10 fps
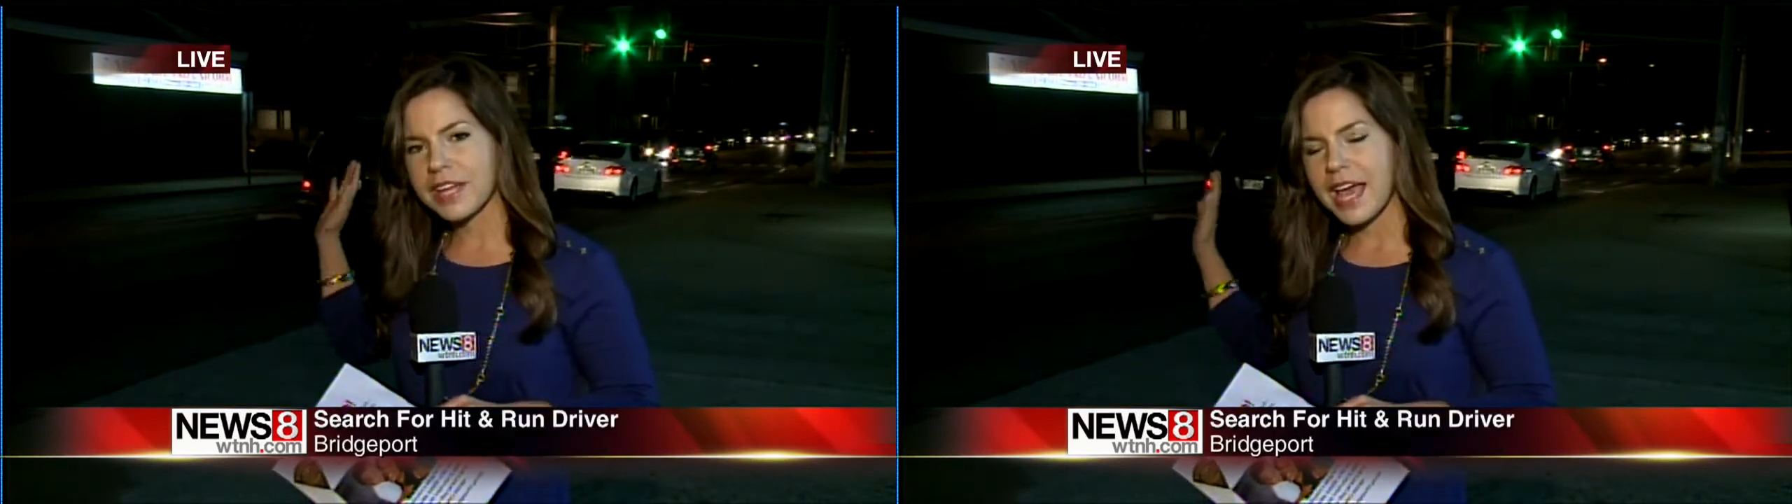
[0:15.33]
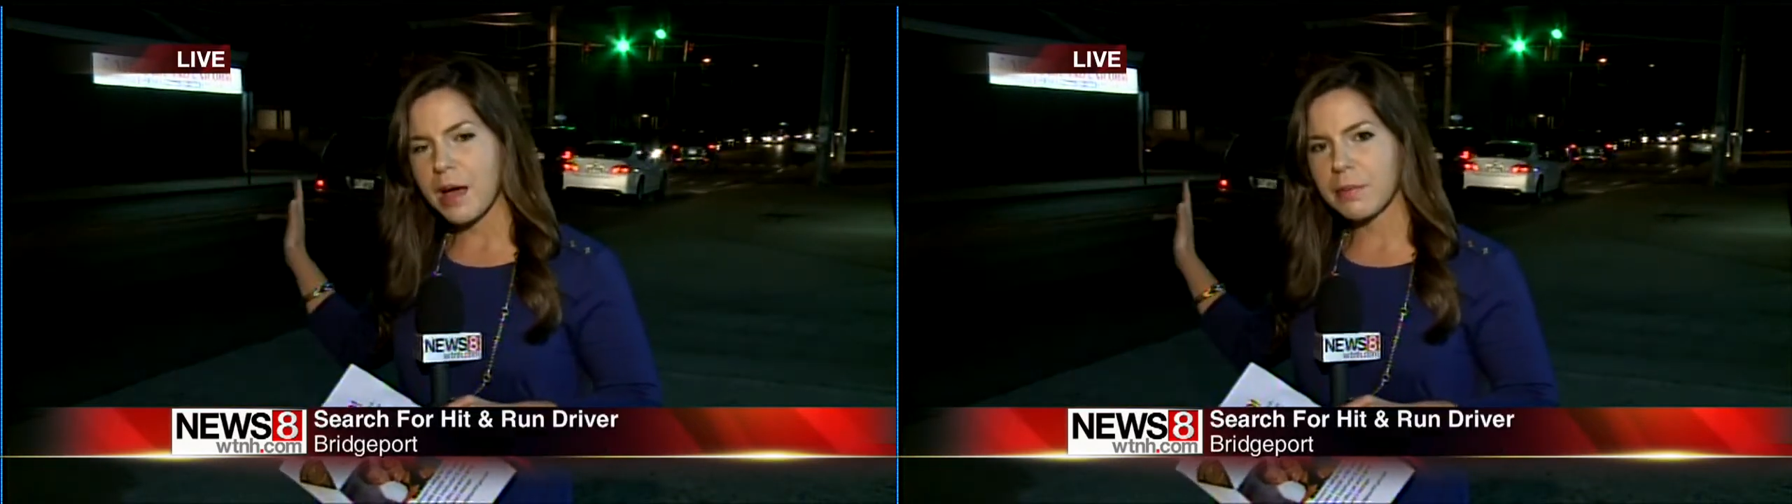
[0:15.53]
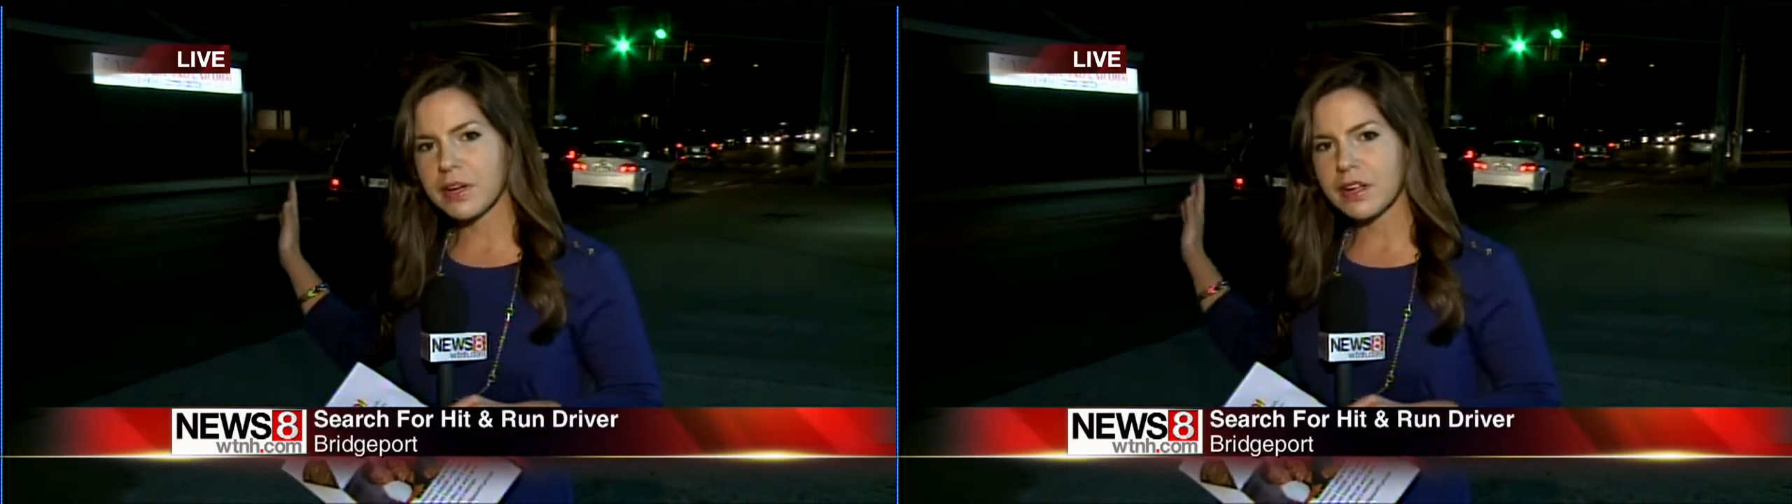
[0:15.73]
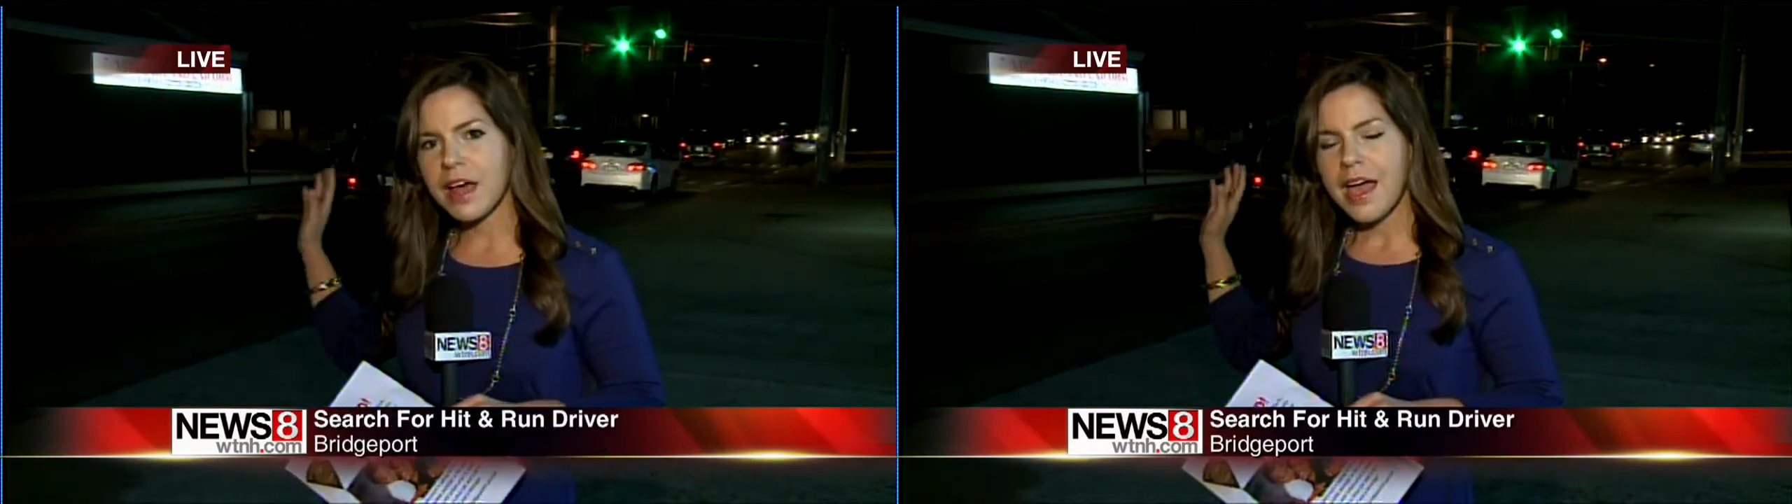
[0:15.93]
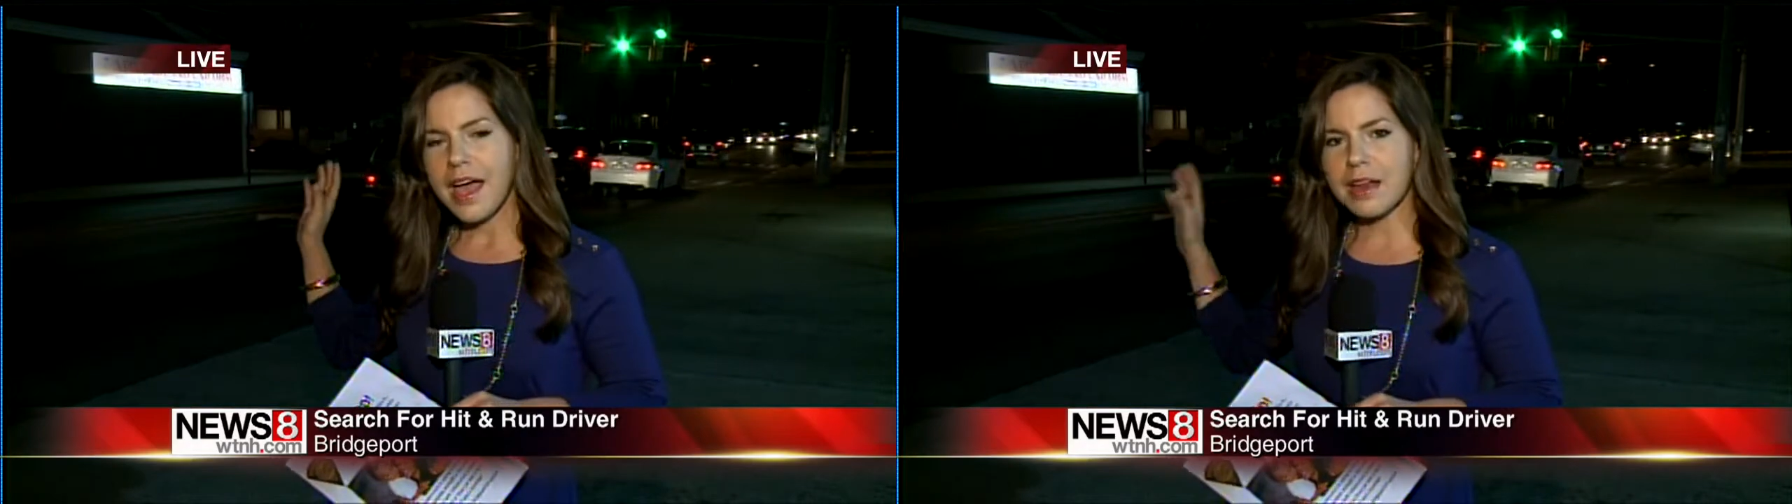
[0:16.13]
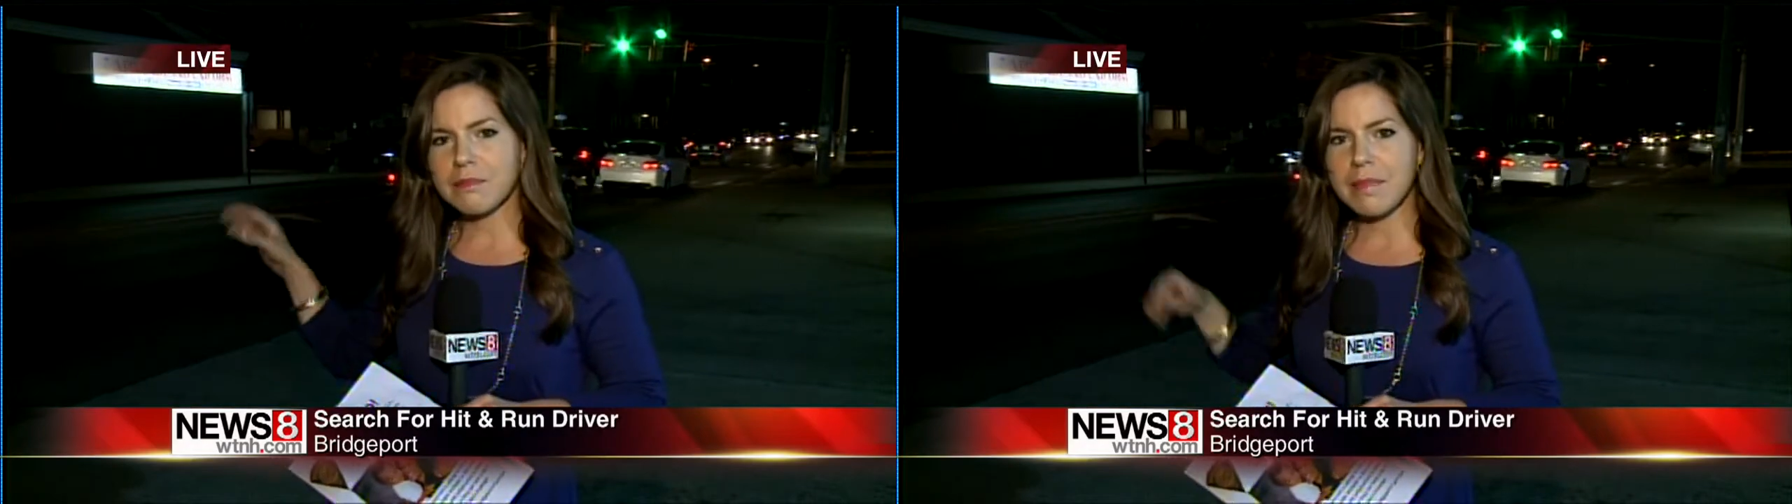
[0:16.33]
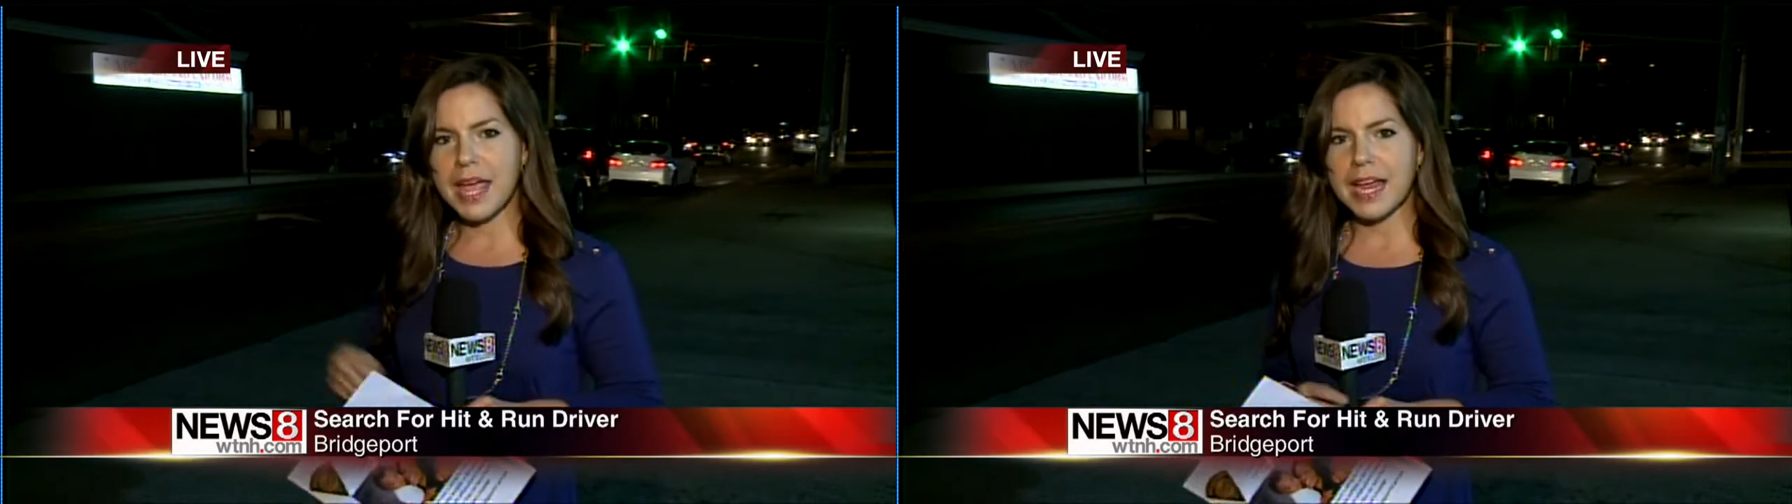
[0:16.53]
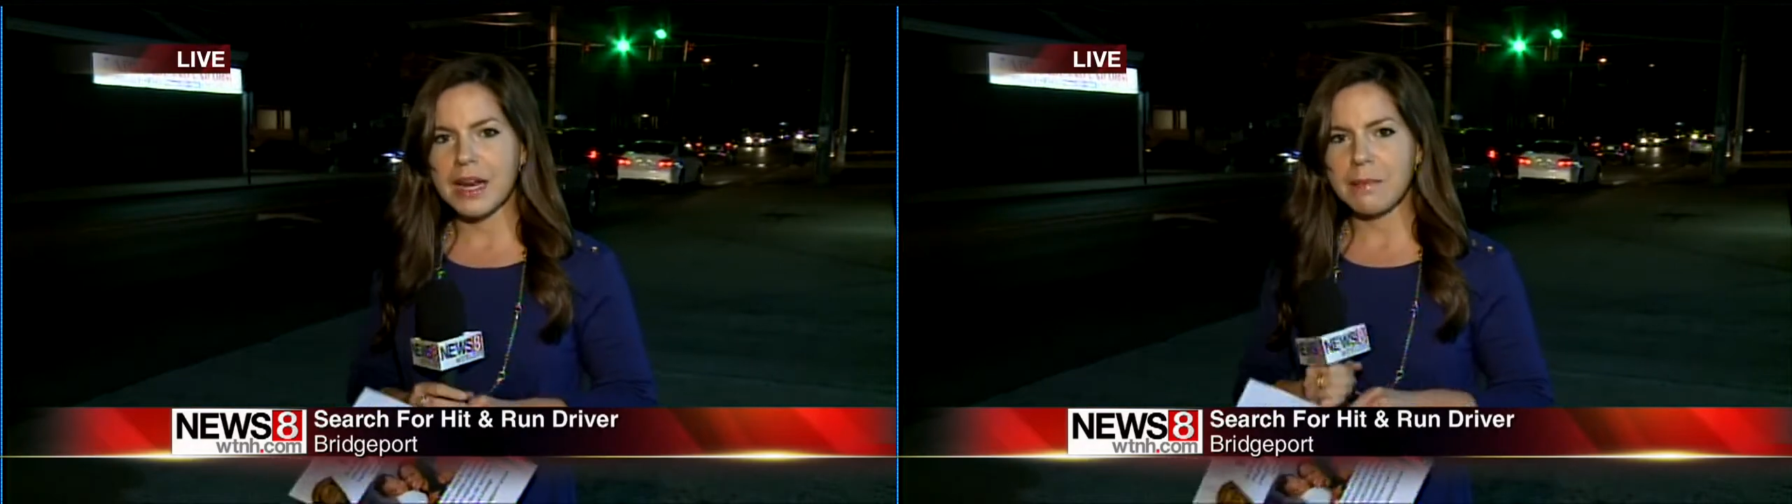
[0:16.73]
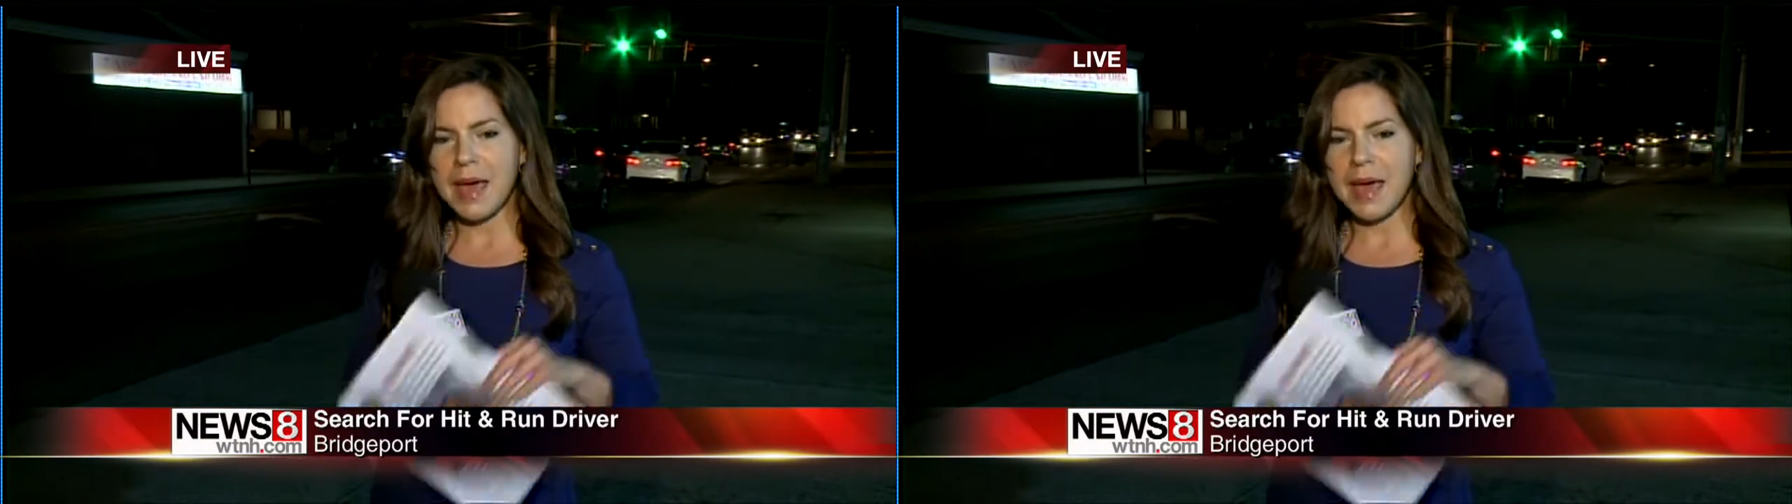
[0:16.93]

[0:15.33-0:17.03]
Capitol and Main,